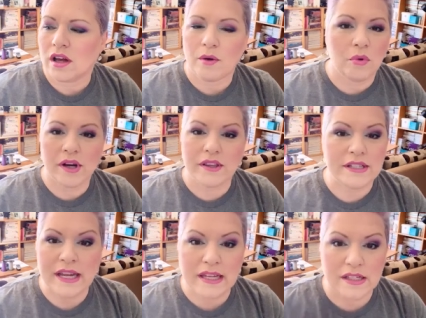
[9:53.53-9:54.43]
one of the
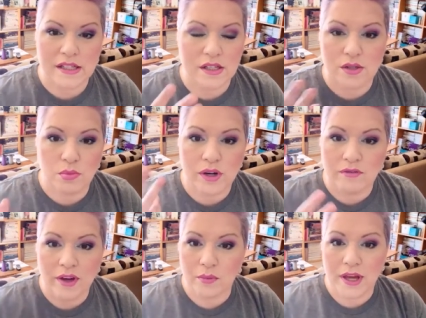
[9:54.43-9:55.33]
dances, one
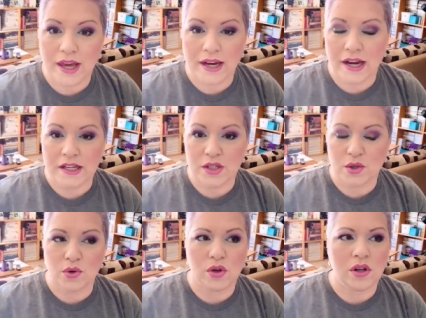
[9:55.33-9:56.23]
event we had at high
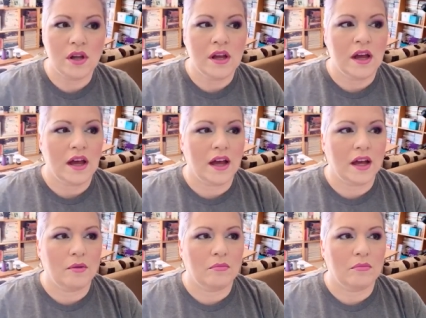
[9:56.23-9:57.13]
school,
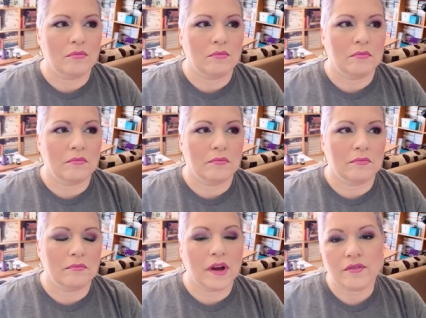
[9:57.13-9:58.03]
um,
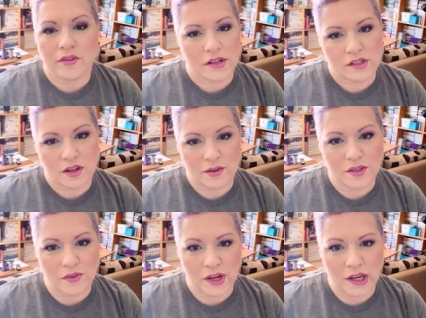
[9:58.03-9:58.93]
my friends thought it
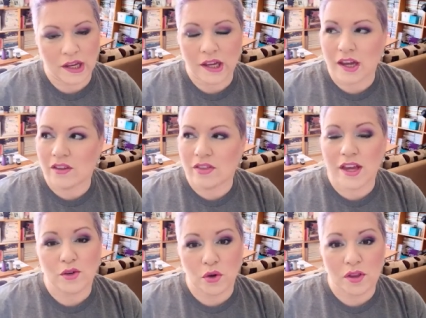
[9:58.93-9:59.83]
was funny and
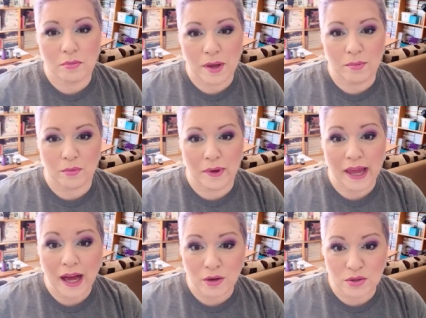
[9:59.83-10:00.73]
they toilet papered my
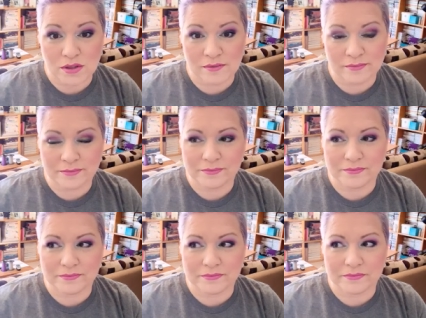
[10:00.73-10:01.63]
house.
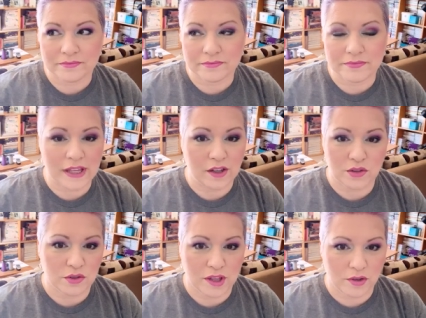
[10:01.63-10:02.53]
They don't
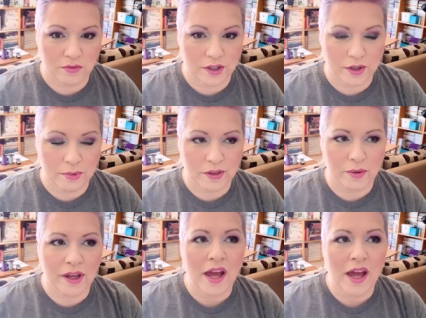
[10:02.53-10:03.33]
do that over here, by the way.